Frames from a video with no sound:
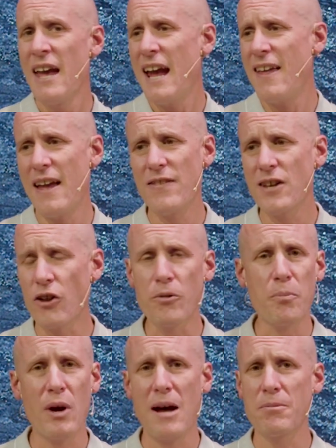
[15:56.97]
And, and the other
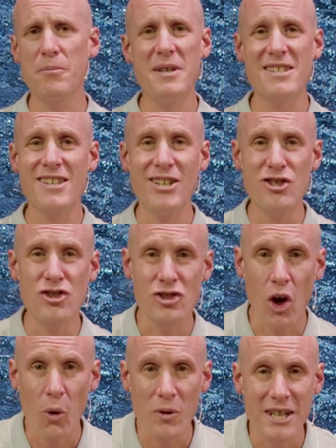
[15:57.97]
problem is it is
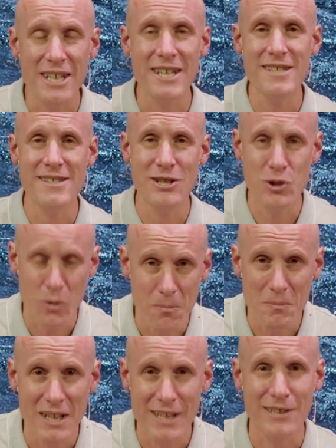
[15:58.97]
so easy to
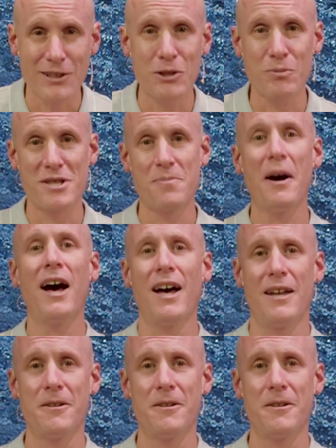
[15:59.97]
immediately respond.